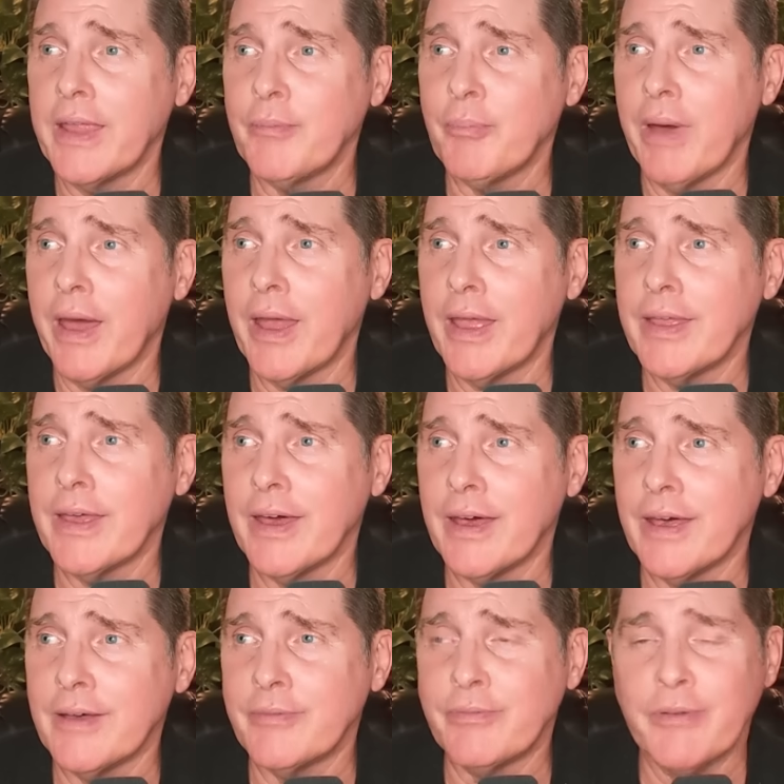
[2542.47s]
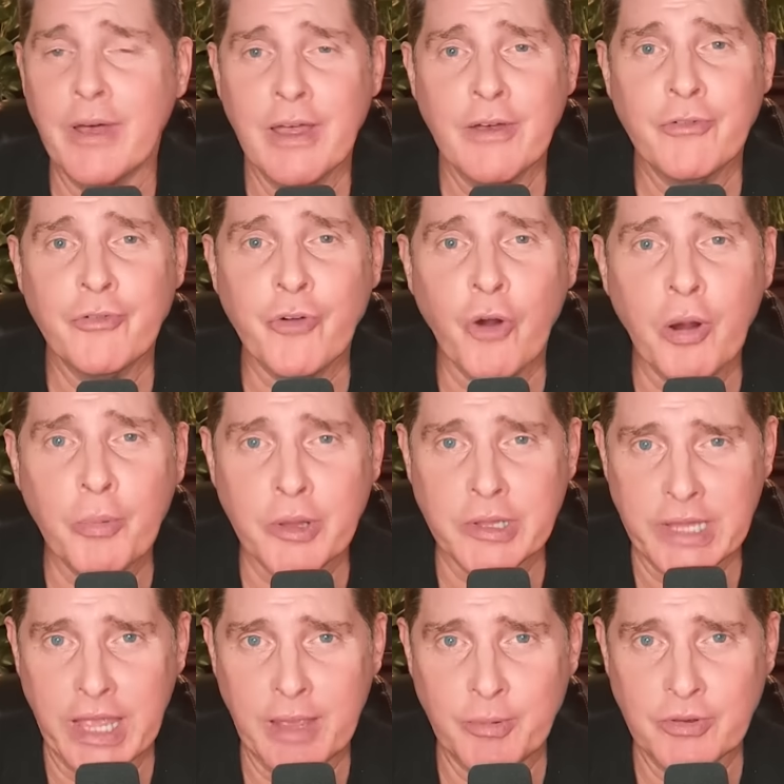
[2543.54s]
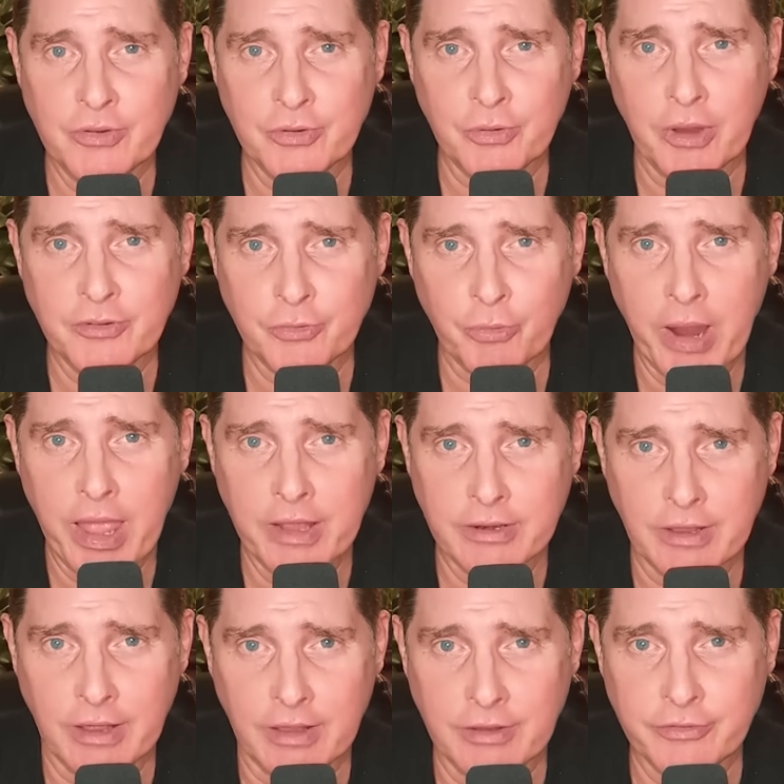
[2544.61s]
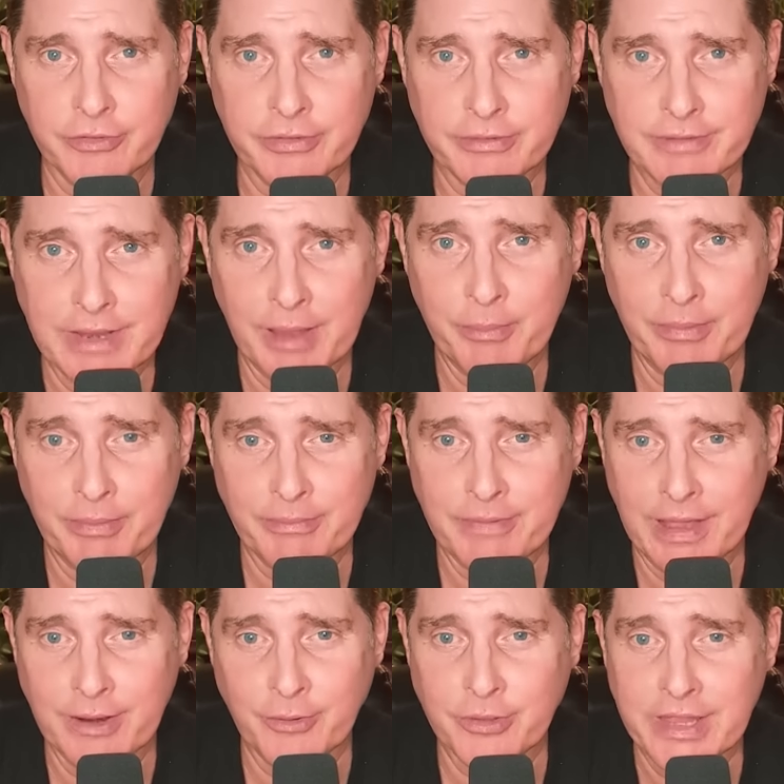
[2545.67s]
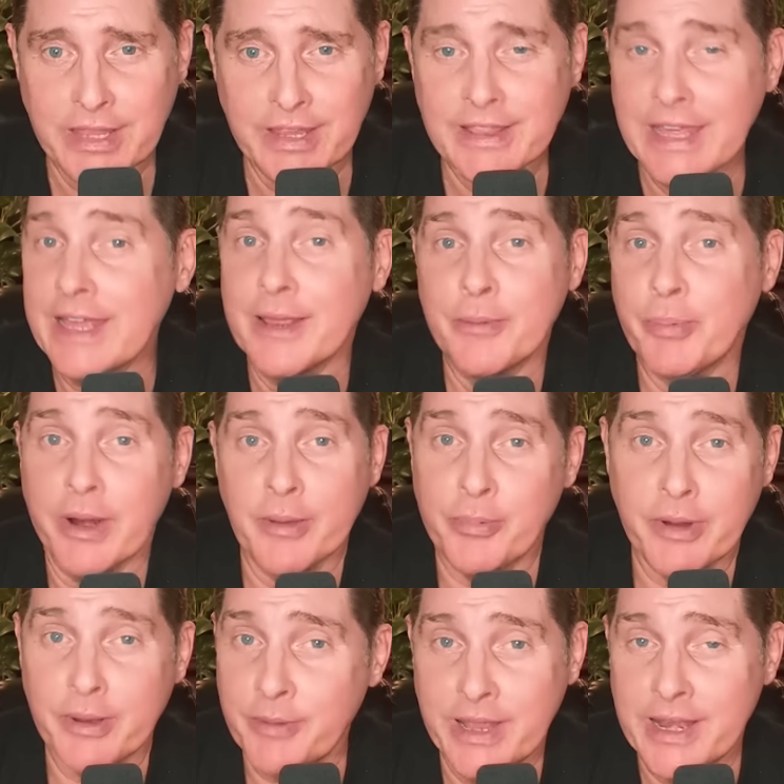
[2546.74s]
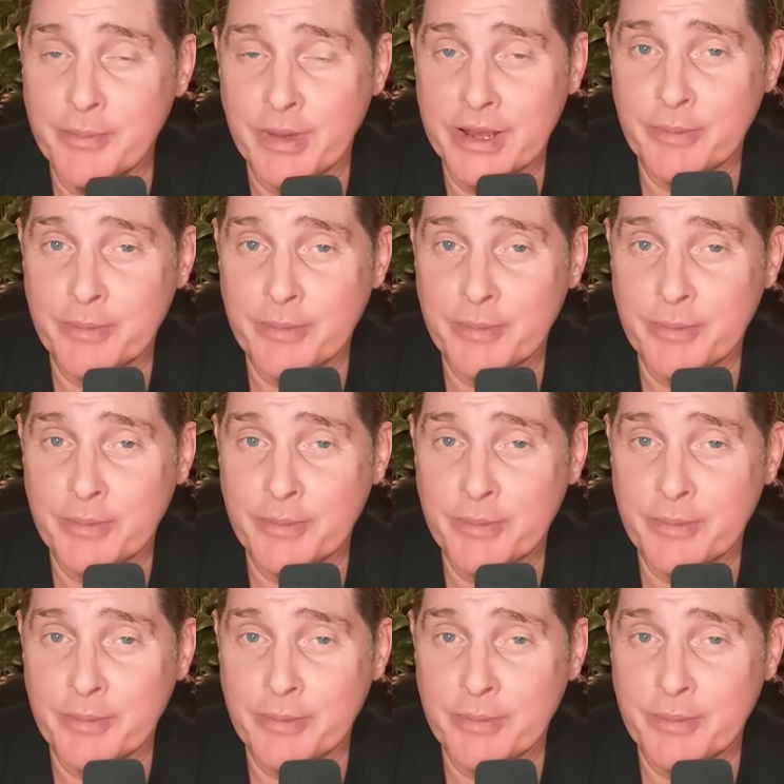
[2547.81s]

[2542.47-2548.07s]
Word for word: my uh, formal name is is Randolph. Not, I don't think, oh. anybody, anybody,